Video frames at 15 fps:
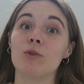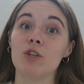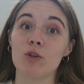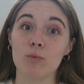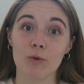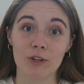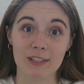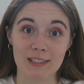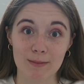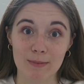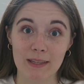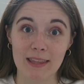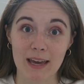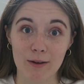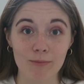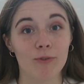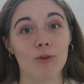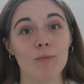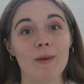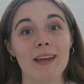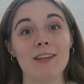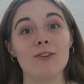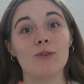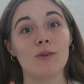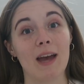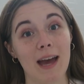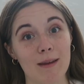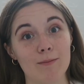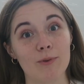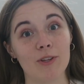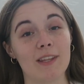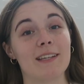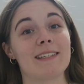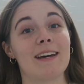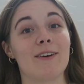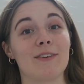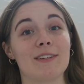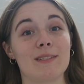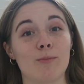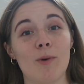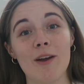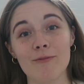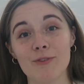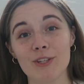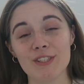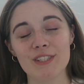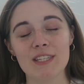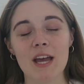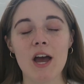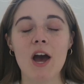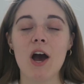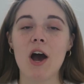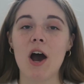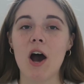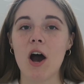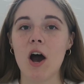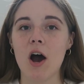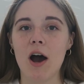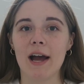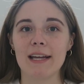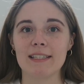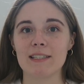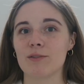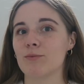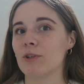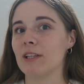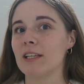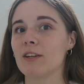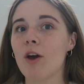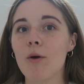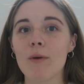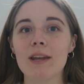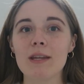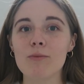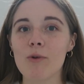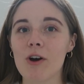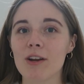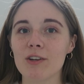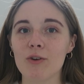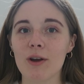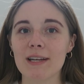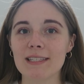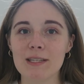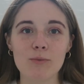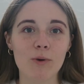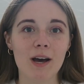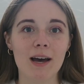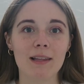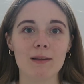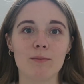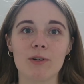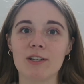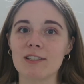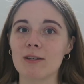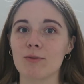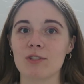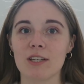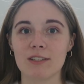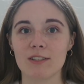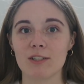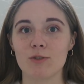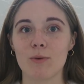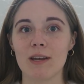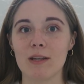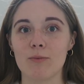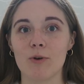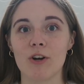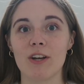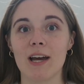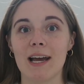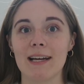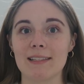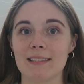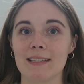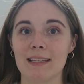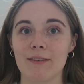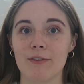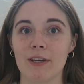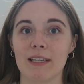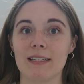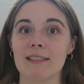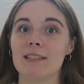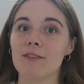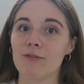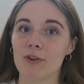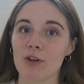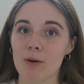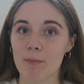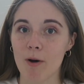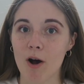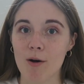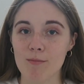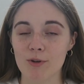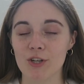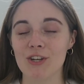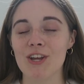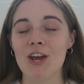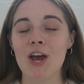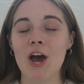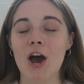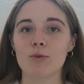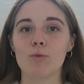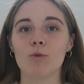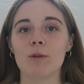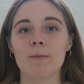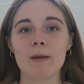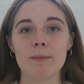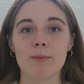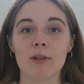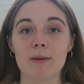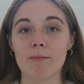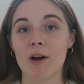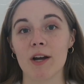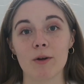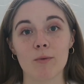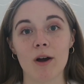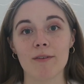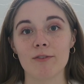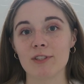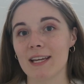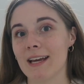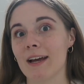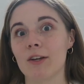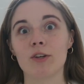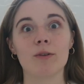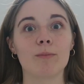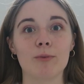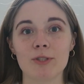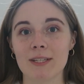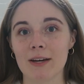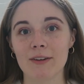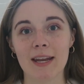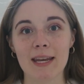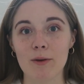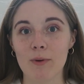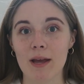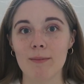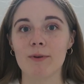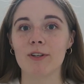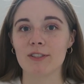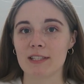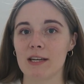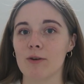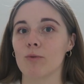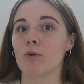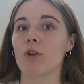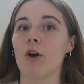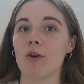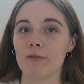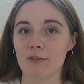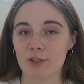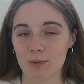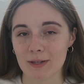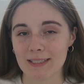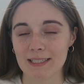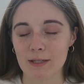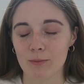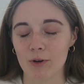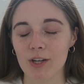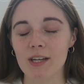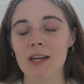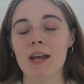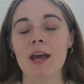and you wanted to be their roommate, you can put that down as preference. I didn't really know anyone crazy well, and because I was under 21 I had to live in a different apartment, so all the people in my arrival date I couldn't put down anyway because they were all over 21.